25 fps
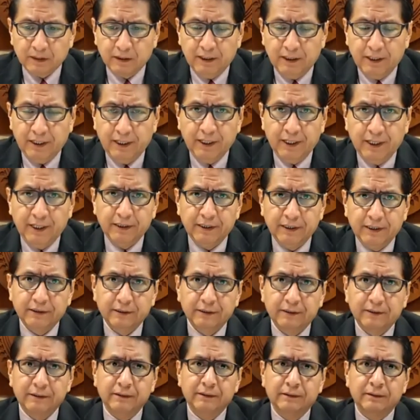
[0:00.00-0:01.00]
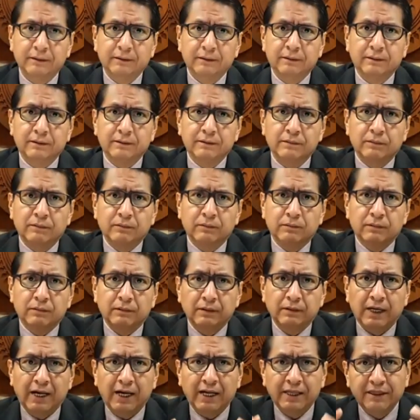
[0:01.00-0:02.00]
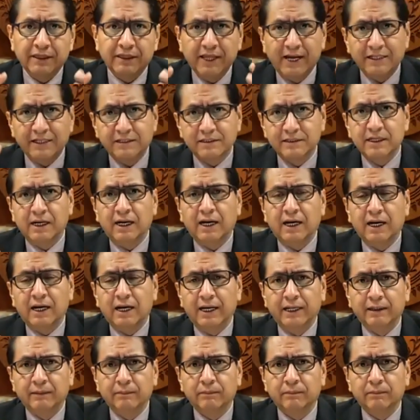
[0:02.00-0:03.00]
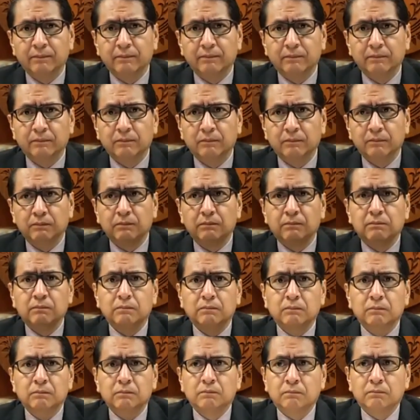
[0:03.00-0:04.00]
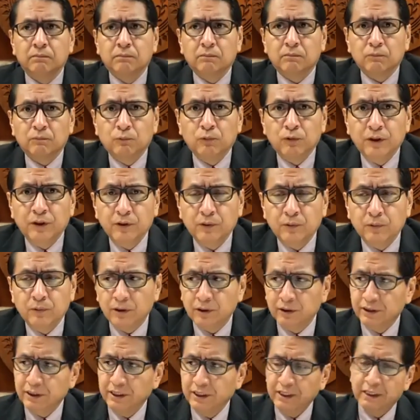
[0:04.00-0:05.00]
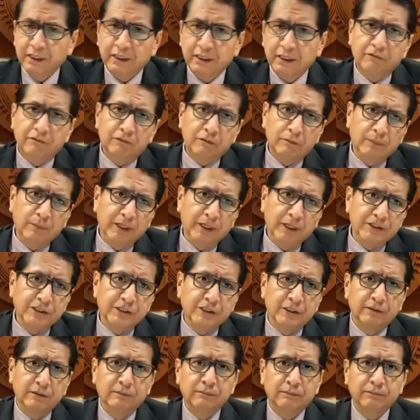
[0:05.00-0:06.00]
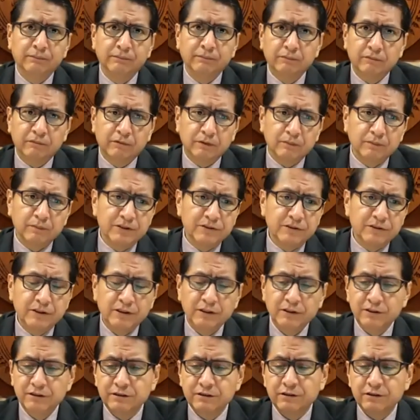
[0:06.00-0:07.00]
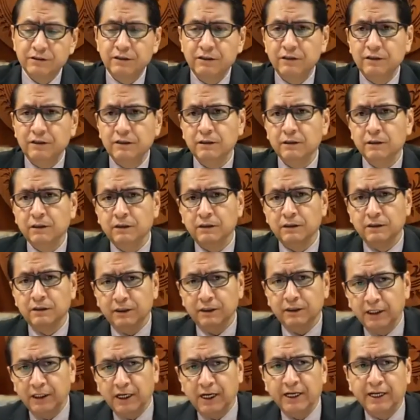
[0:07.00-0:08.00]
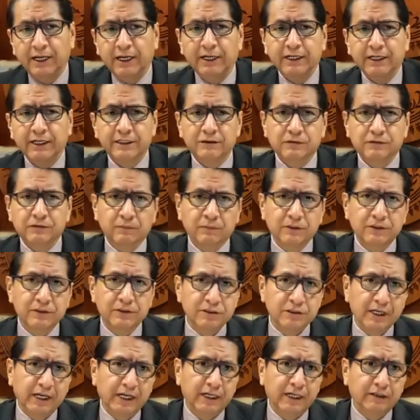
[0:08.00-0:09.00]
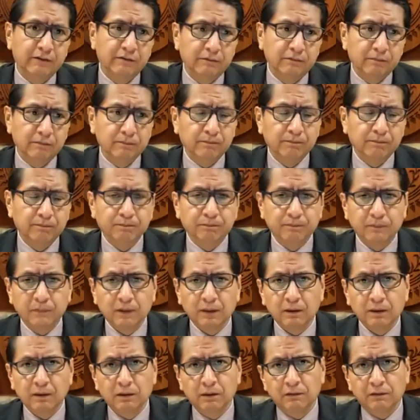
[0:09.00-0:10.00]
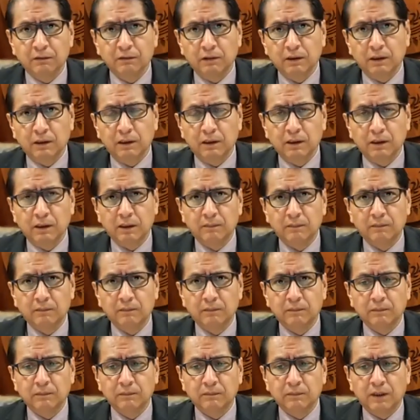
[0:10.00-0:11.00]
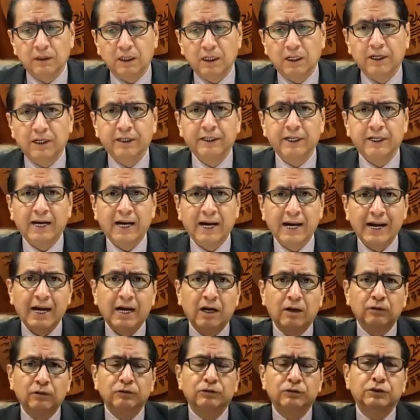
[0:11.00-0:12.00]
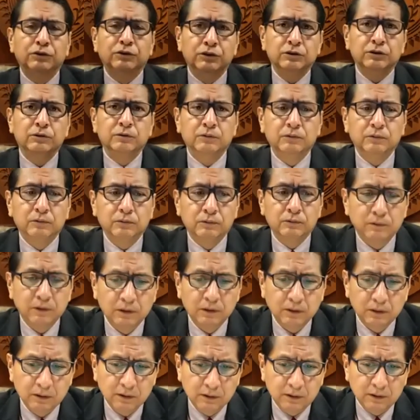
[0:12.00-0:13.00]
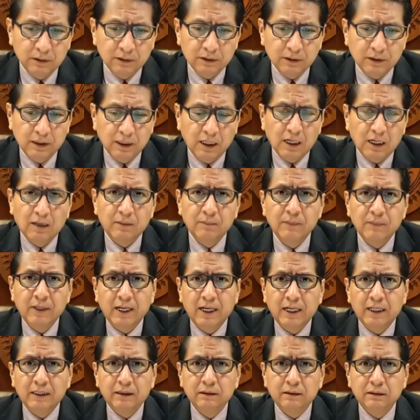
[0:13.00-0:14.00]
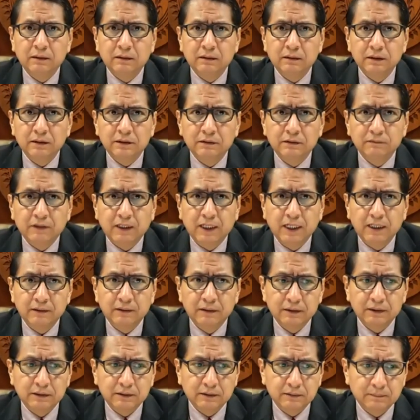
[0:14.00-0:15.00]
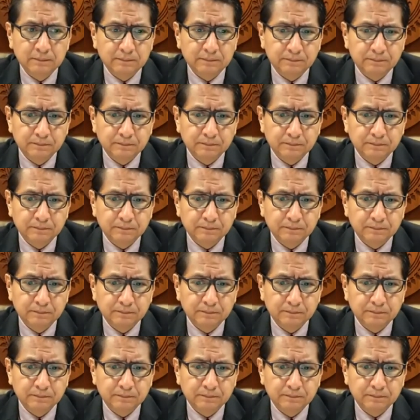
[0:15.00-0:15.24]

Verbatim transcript: And at that time, we were getting information from the CDC, NIH, from the state um, on how to combat this virus.